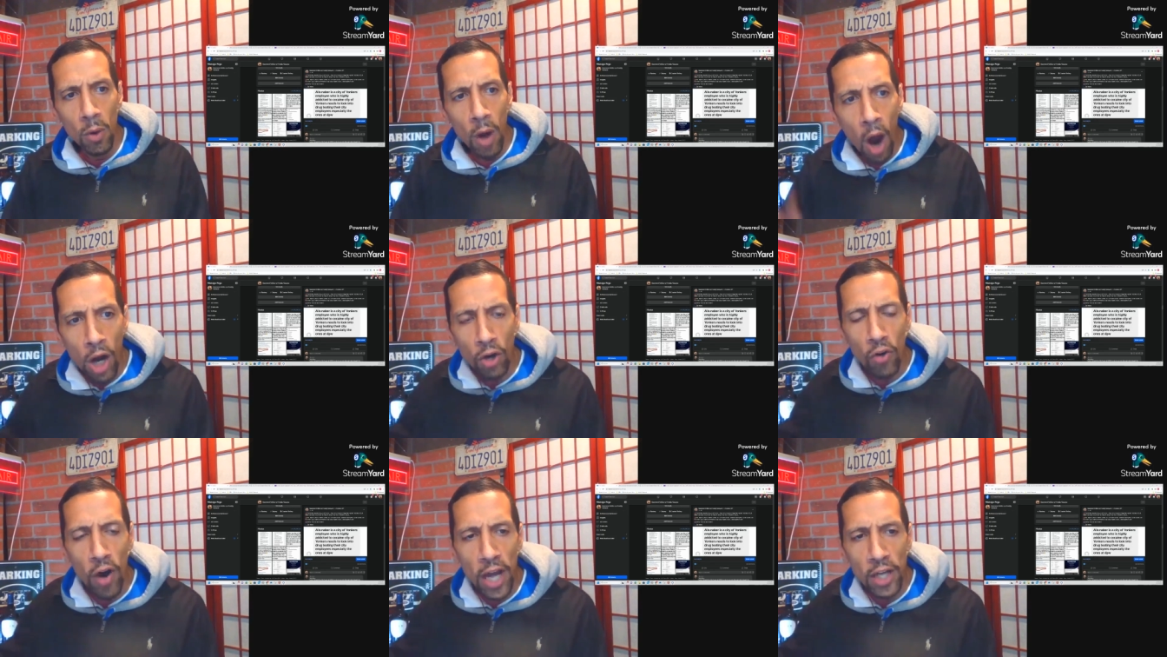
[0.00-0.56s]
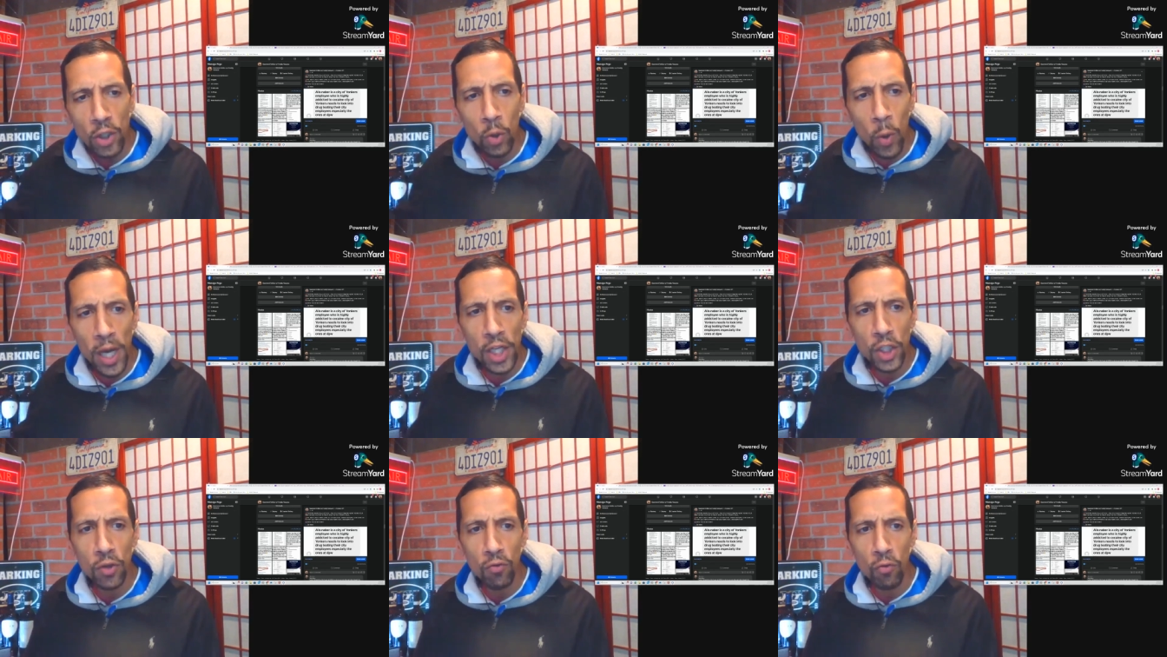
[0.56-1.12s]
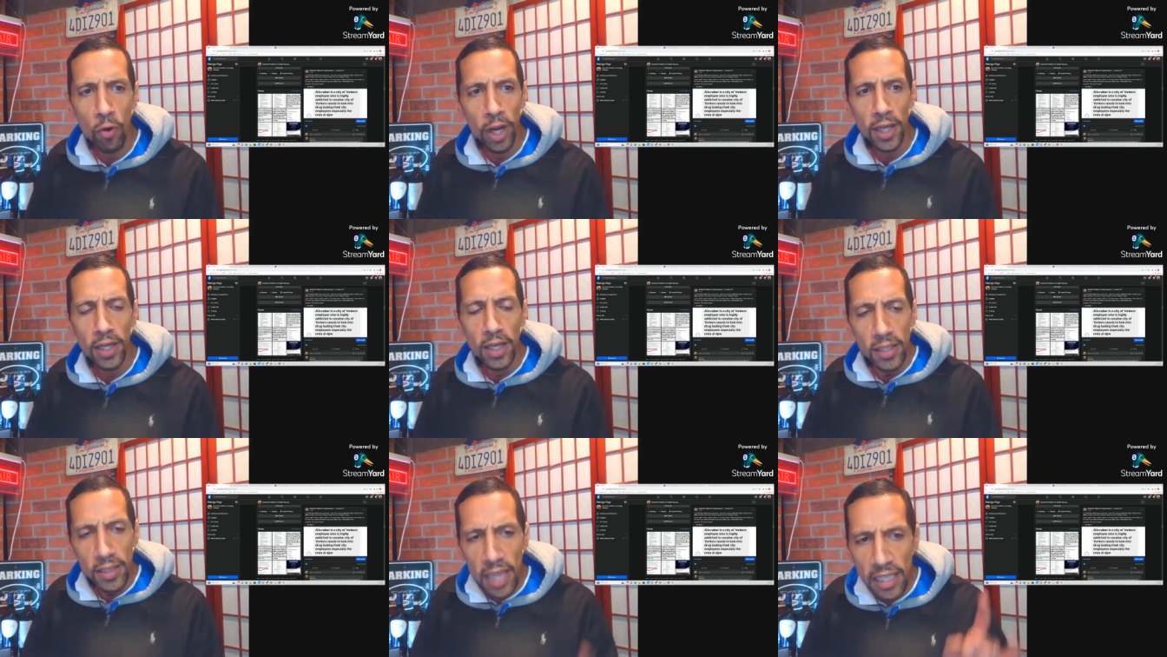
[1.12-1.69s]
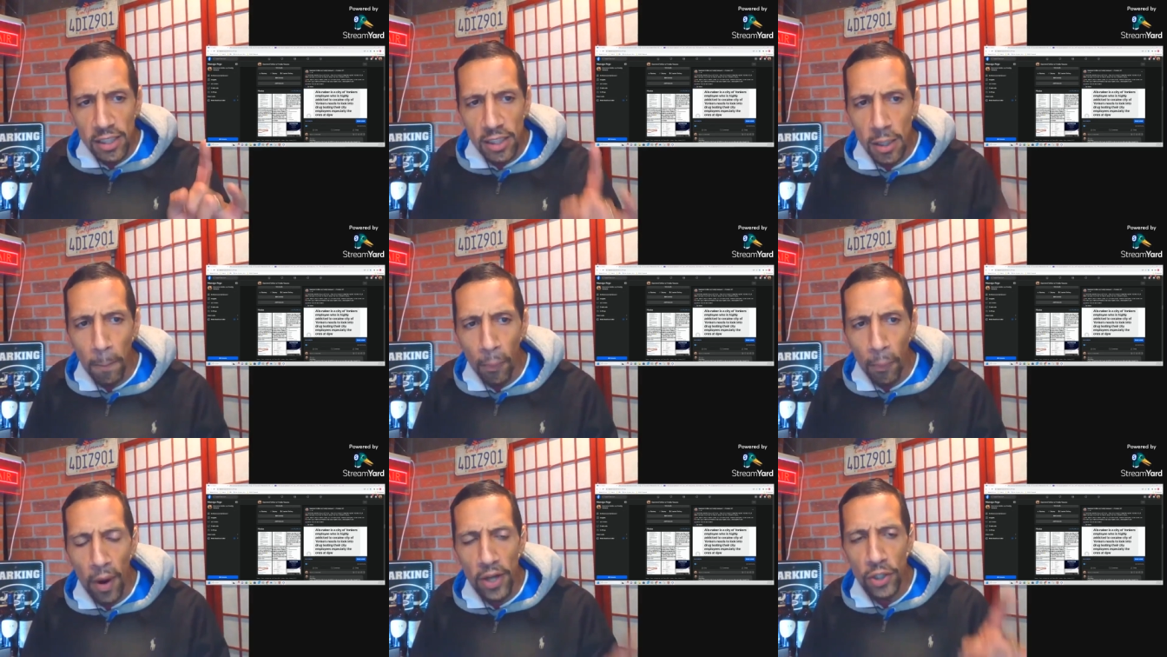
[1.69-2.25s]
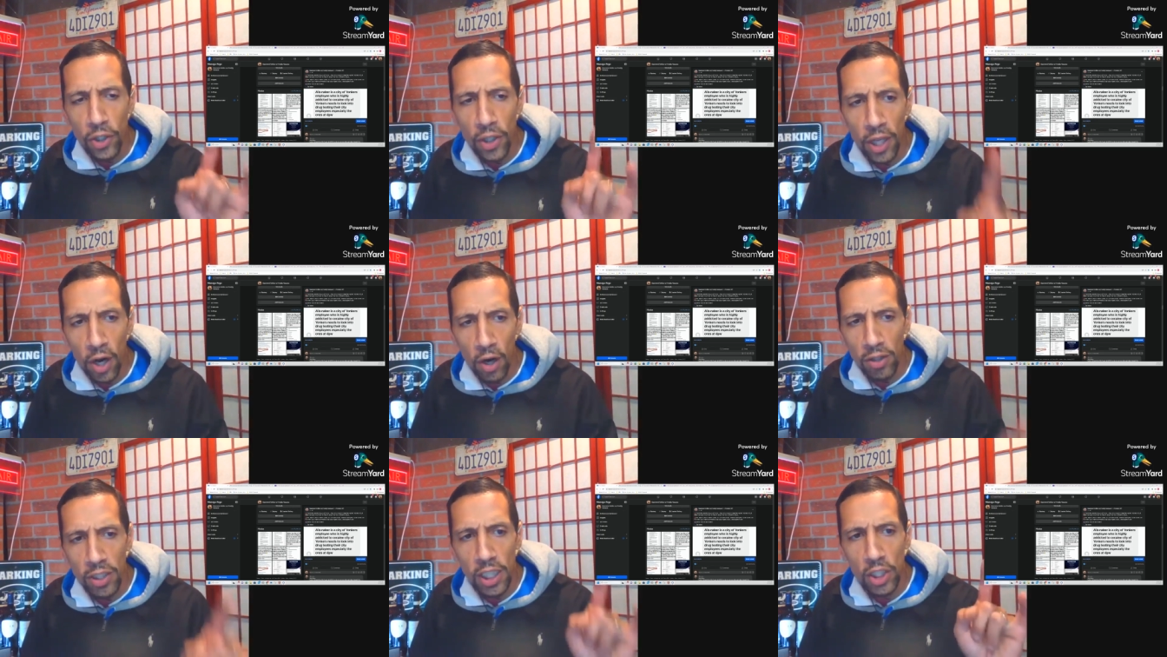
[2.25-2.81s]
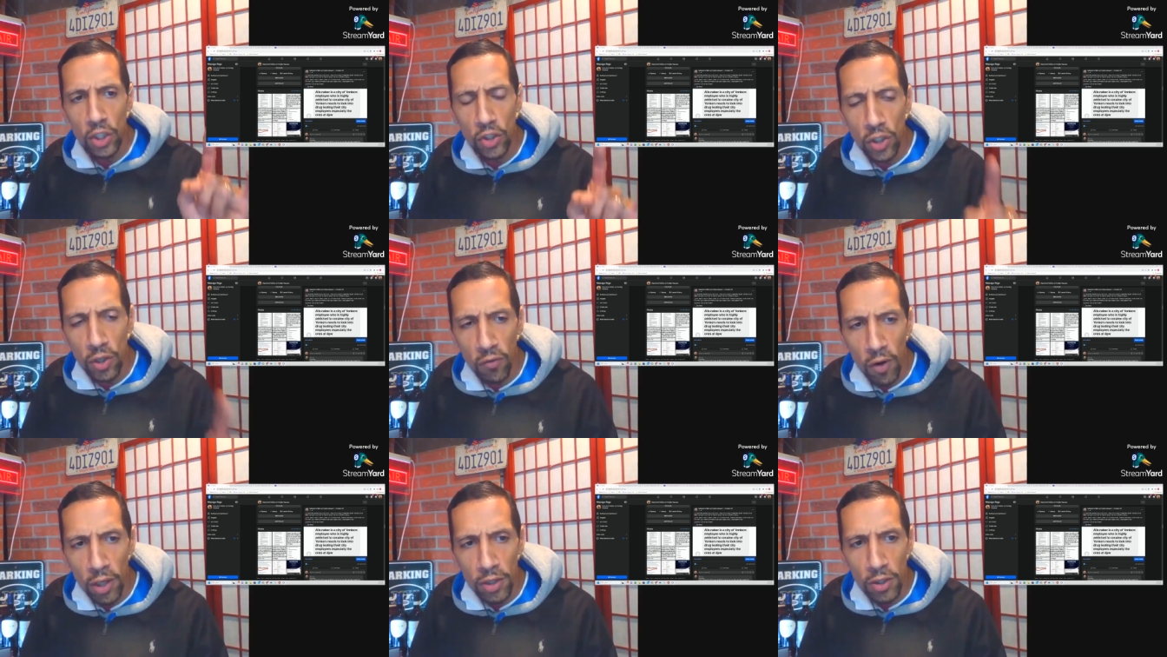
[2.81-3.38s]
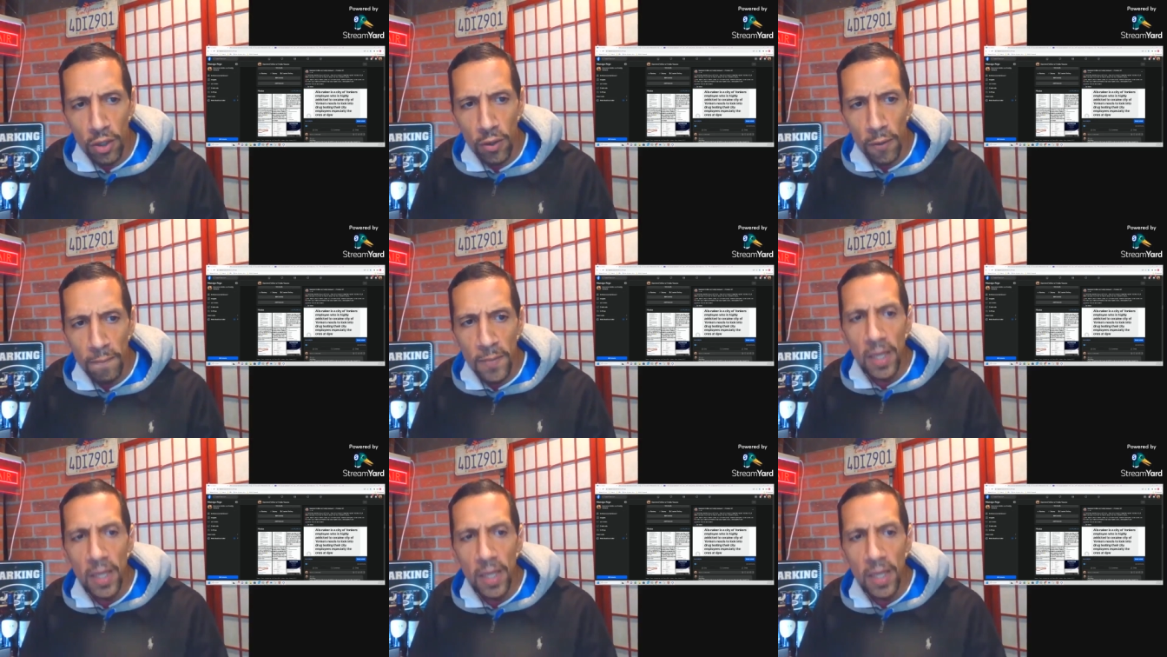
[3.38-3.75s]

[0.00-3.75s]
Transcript: Our graduation rate, that's the pressure that our teachers are under.